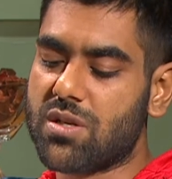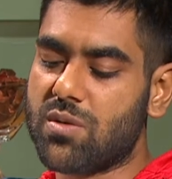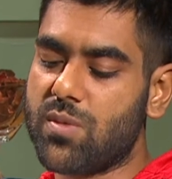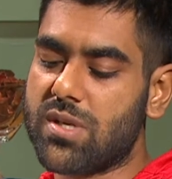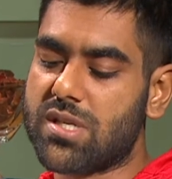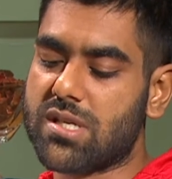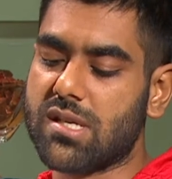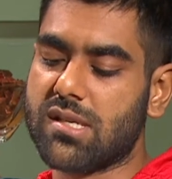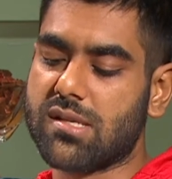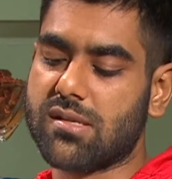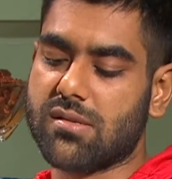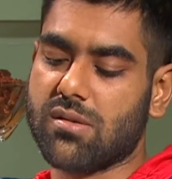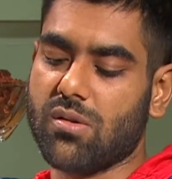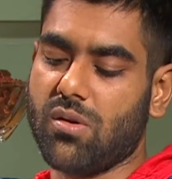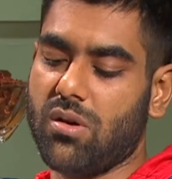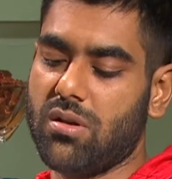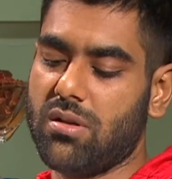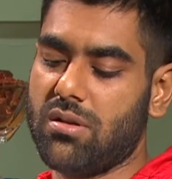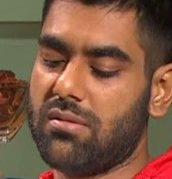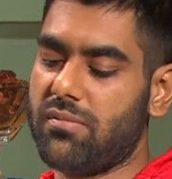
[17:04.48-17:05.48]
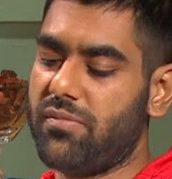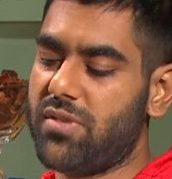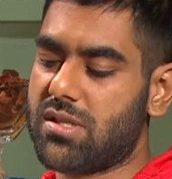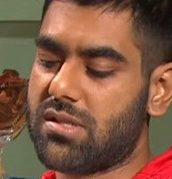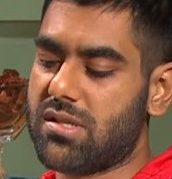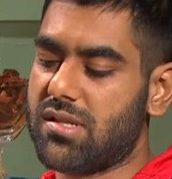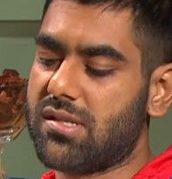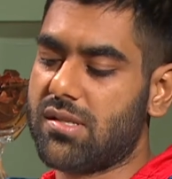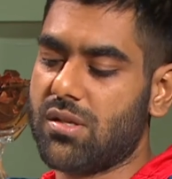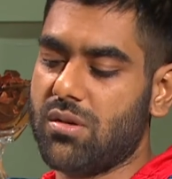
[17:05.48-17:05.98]
which is
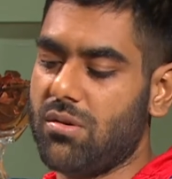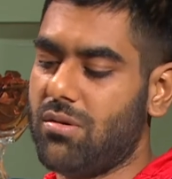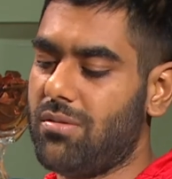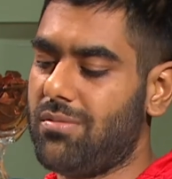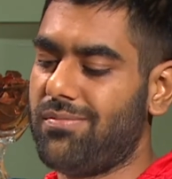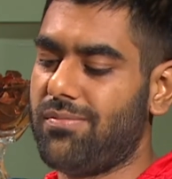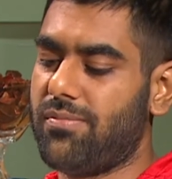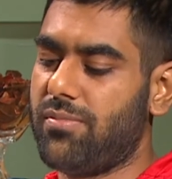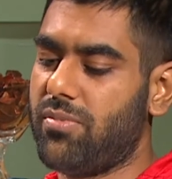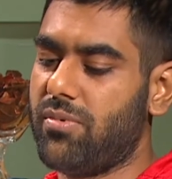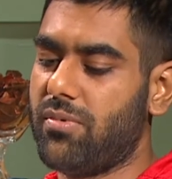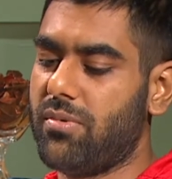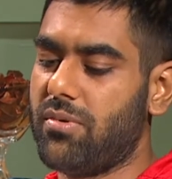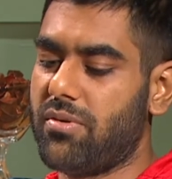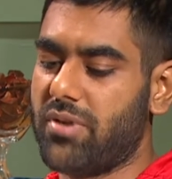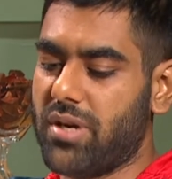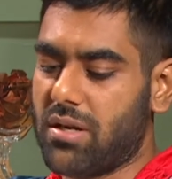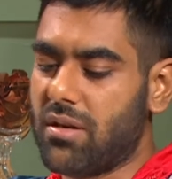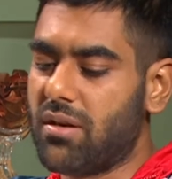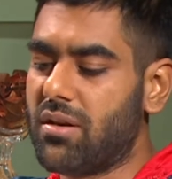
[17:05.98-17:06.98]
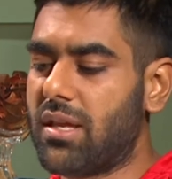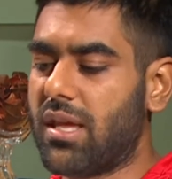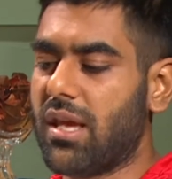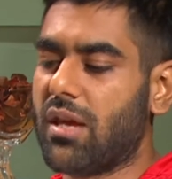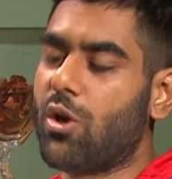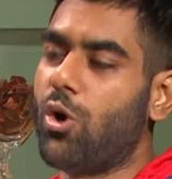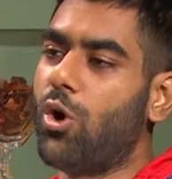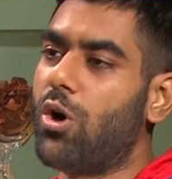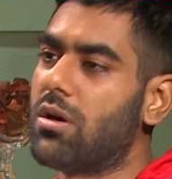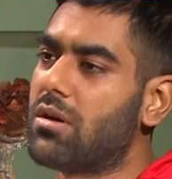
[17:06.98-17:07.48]
written
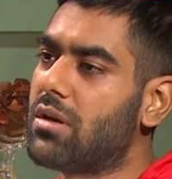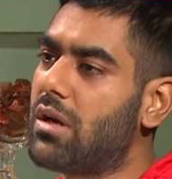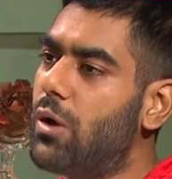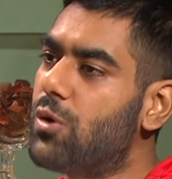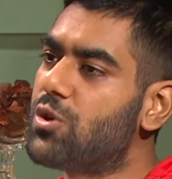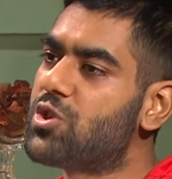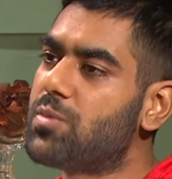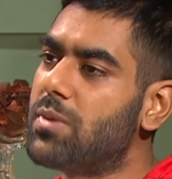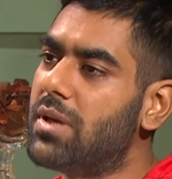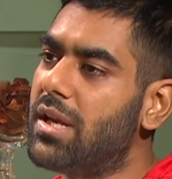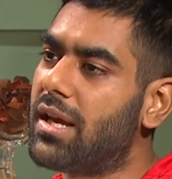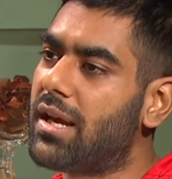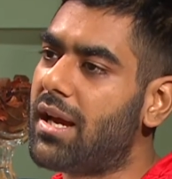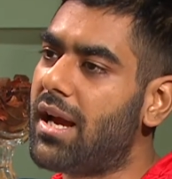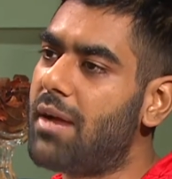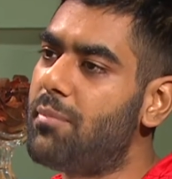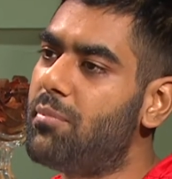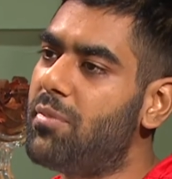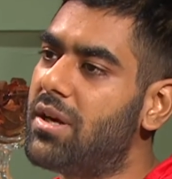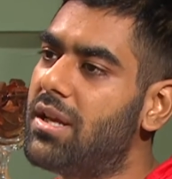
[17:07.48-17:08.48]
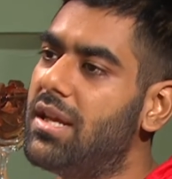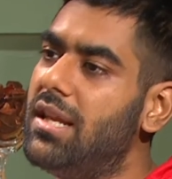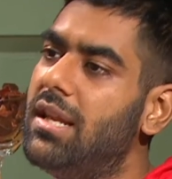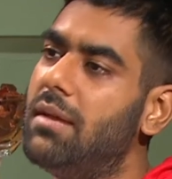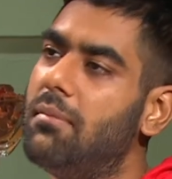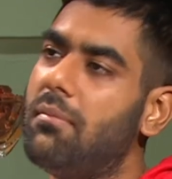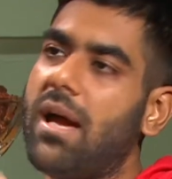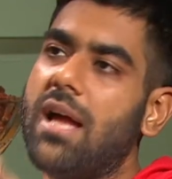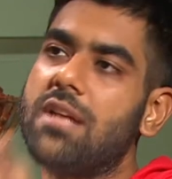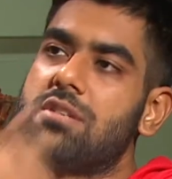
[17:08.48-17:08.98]
couch mein likha hai, but he'll
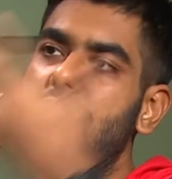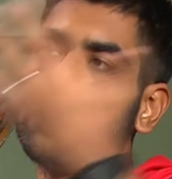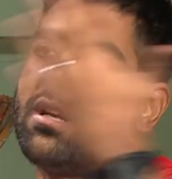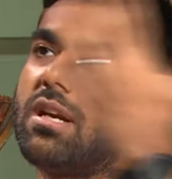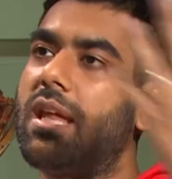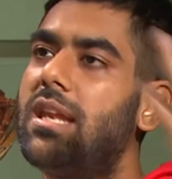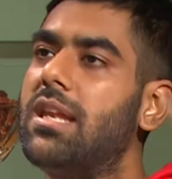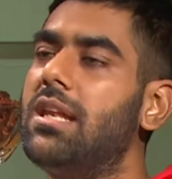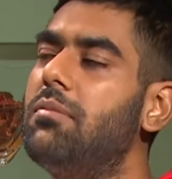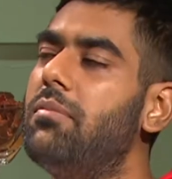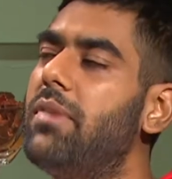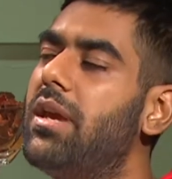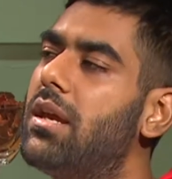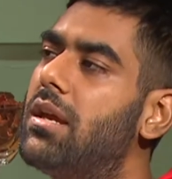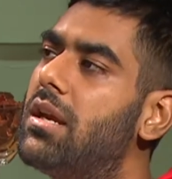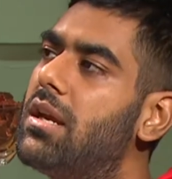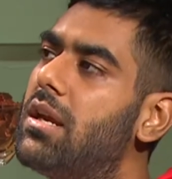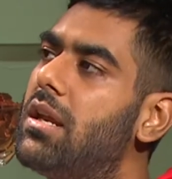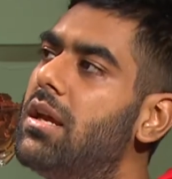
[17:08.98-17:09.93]
imagine it and he'll make it